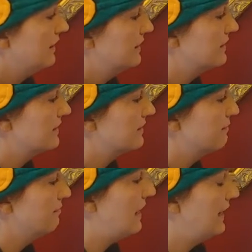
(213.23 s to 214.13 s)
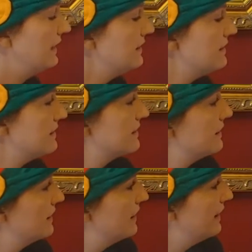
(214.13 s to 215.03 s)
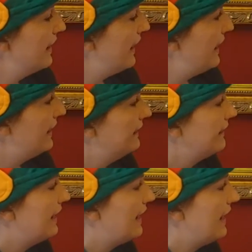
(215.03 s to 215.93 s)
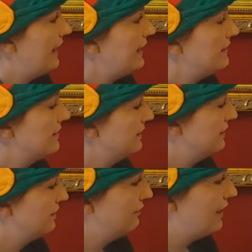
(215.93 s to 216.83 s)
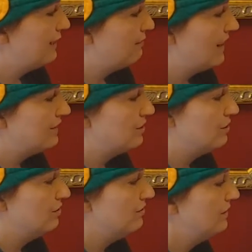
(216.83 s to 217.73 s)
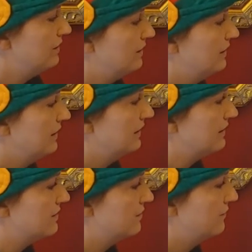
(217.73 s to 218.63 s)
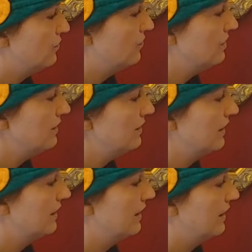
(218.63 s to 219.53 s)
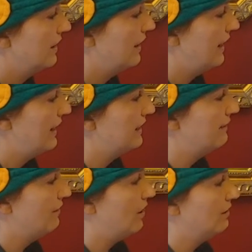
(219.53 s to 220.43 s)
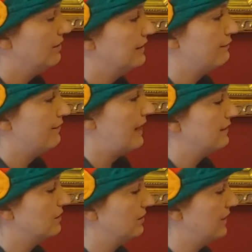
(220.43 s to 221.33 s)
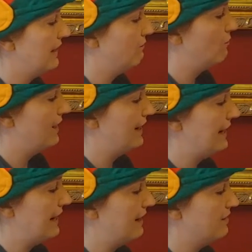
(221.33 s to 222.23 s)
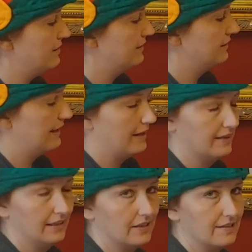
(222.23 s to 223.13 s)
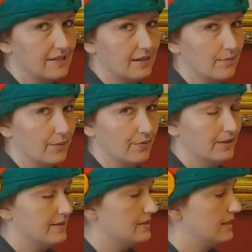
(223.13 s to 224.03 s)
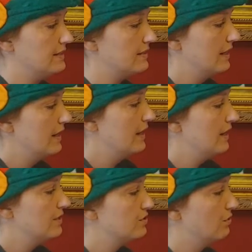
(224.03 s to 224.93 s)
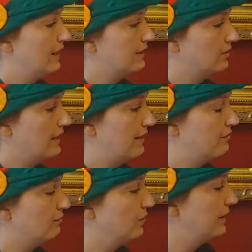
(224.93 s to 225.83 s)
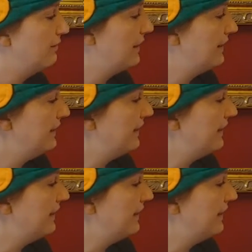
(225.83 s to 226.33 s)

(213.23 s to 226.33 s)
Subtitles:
This is minus, and 8 divided by 2 is 4. And I've already factored that y out here outside my parentheses, so I don't have to worry about